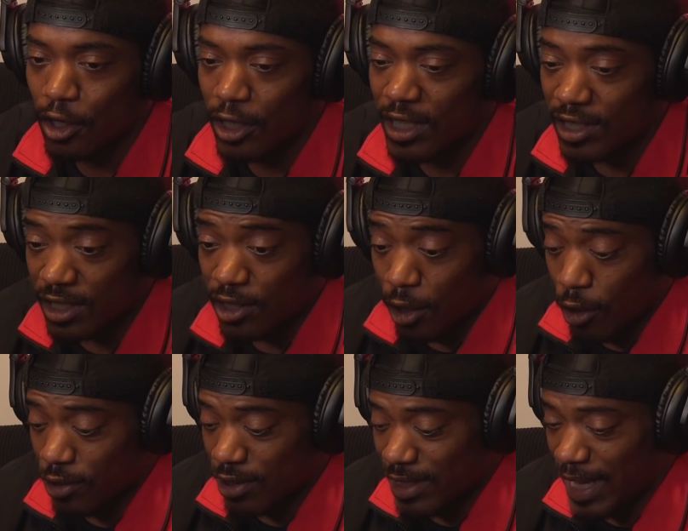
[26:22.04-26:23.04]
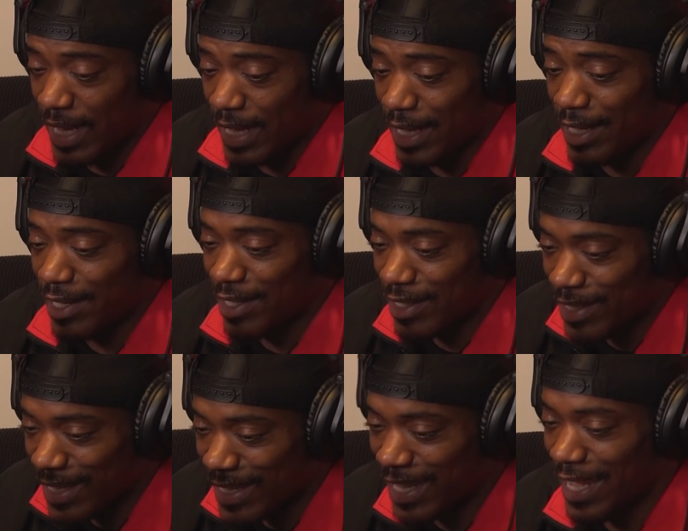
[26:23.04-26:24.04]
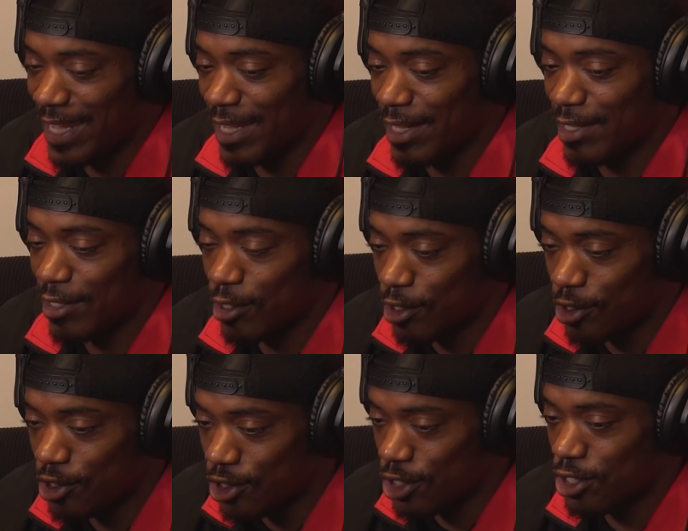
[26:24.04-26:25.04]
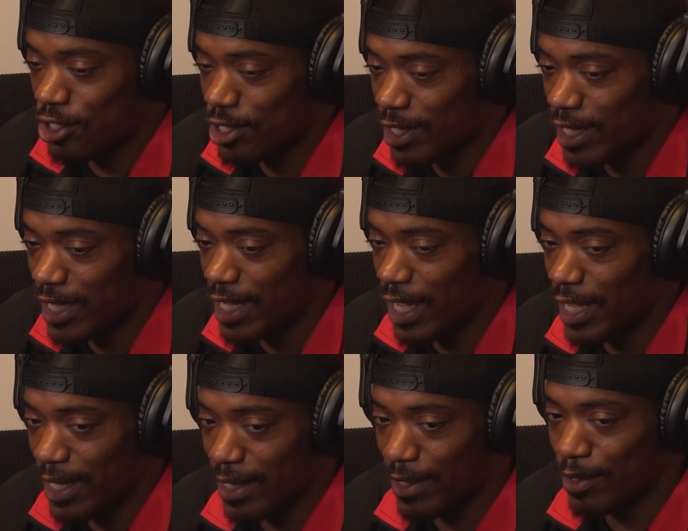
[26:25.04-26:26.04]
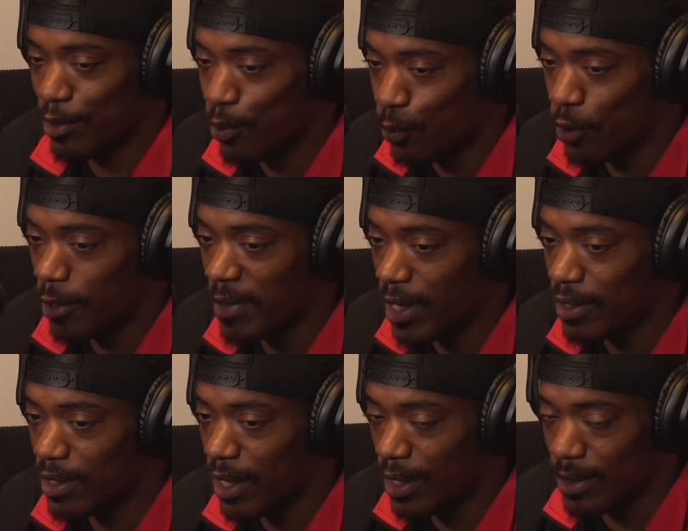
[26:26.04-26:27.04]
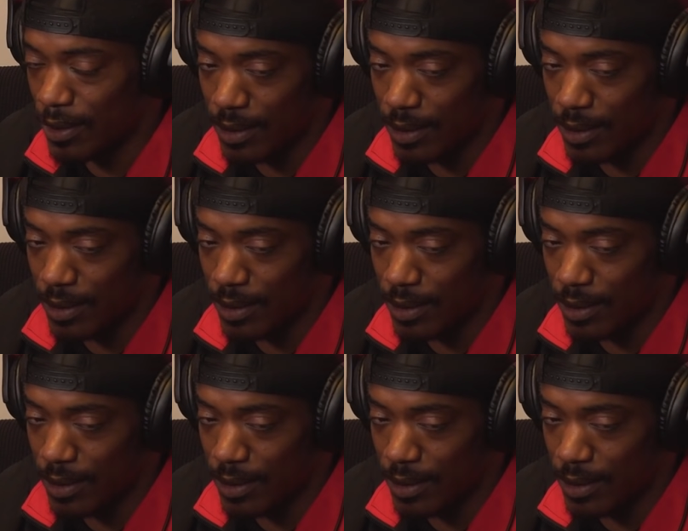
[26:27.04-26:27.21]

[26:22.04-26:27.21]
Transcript: there's a chance there to get it. Just get it. Don't worry about nothing.